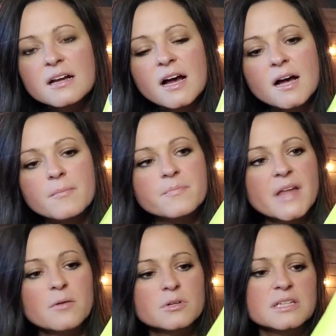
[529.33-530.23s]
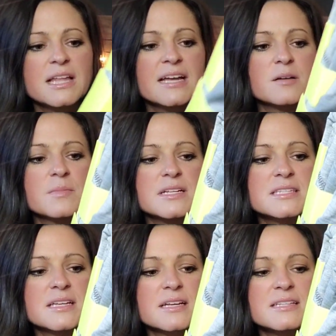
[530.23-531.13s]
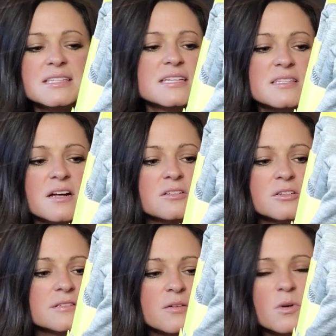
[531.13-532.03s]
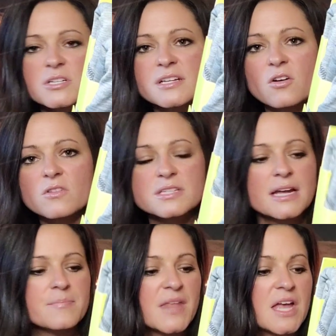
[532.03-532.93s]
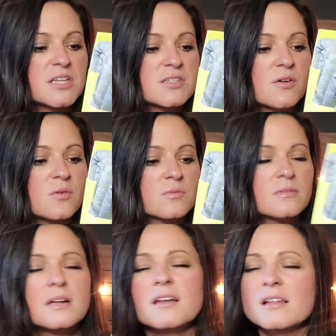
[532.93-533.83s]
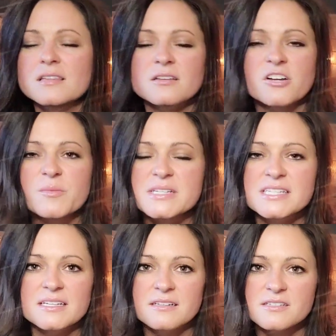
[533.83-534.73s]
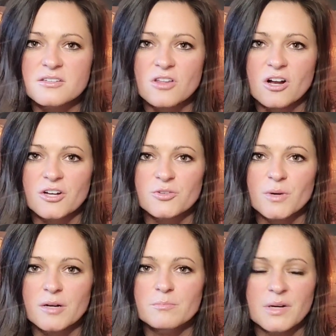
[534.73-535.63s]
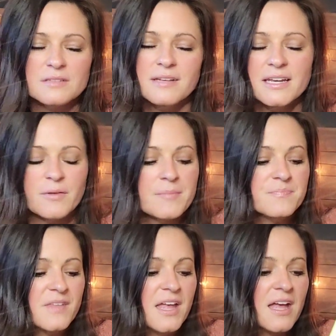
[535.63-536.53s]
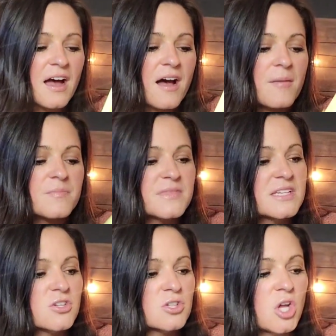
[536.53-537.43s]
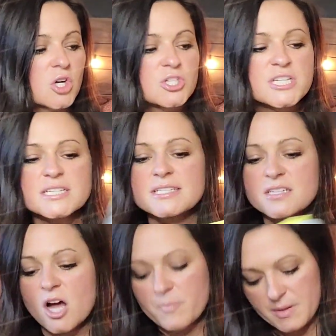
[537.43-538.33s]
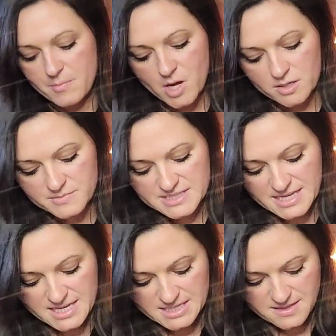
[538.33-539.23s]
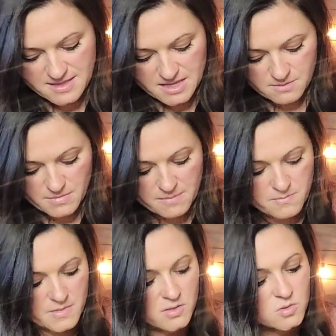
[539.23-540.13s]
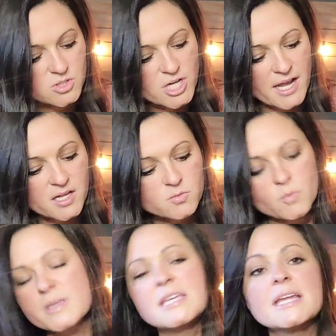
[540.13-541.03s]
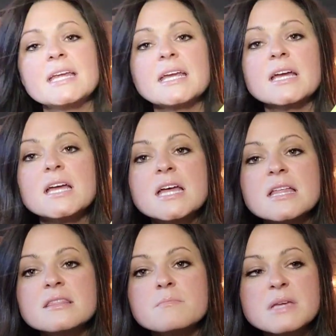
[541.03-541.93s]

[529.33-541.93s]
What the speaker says: I really like them. It's his color. He wears it all the time. So not that they're going to be seen because they're long underwear. But anyway, these are larges, top and bottom set. And then my middle child will be getting the